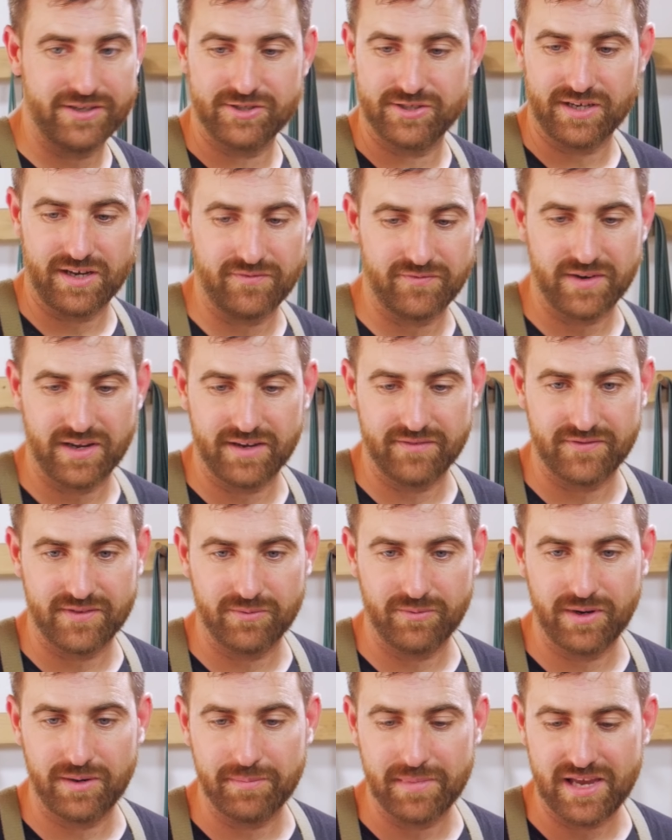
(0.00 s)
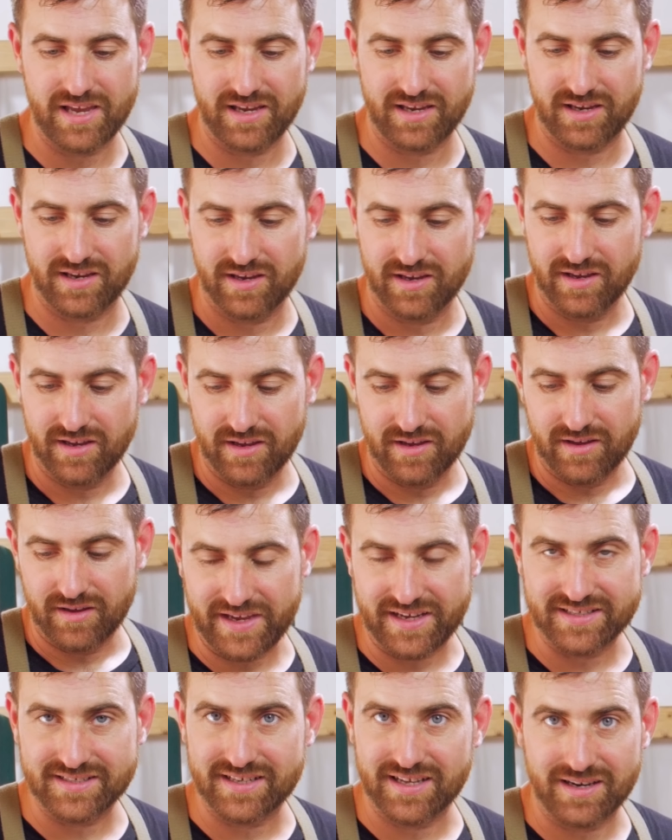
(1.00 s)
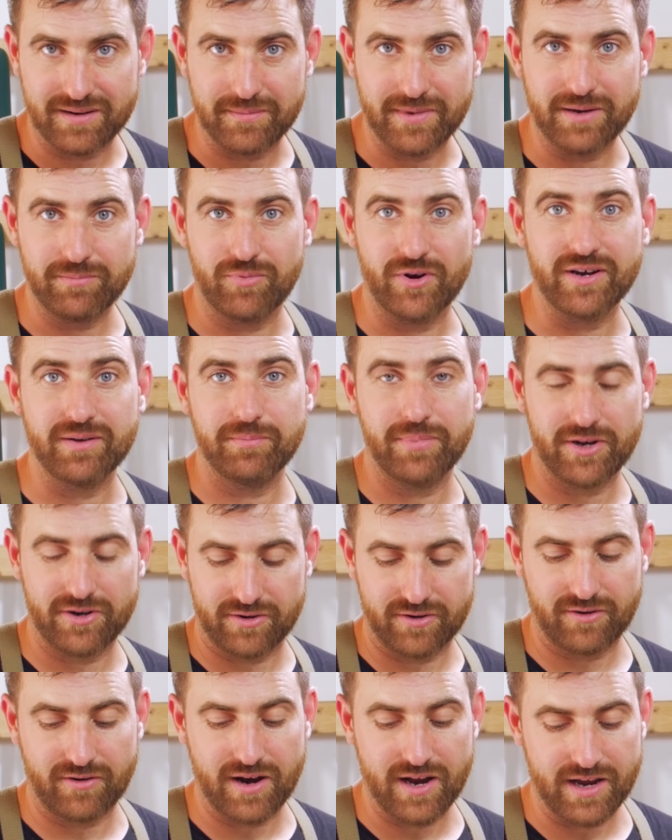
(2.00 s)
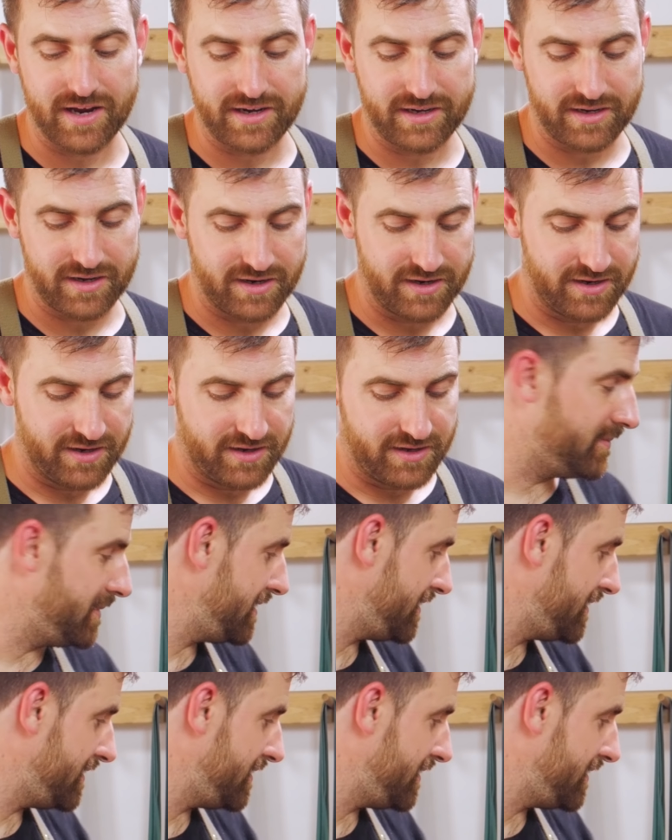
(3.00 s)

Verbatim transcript: inch chef knife that we make, that's kind of my bread and butter grind. Um,